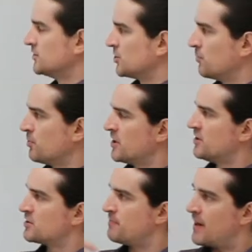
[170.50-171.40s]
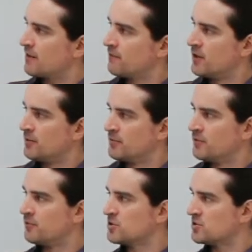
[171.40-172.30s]
so bringing this back from
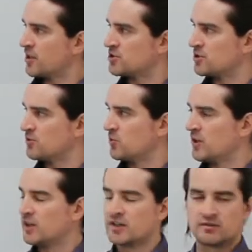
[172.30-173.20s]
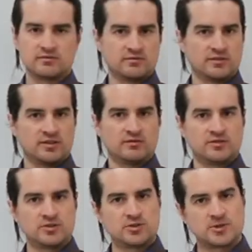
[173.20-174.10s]
the first lecture where
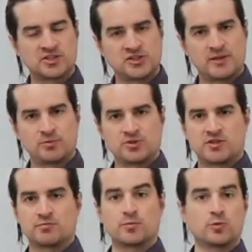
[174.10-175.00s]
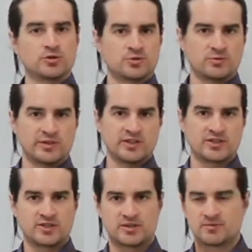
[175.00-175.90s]
these are examples of proportional
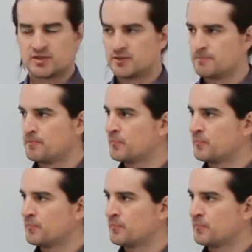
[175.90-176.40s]
relationships,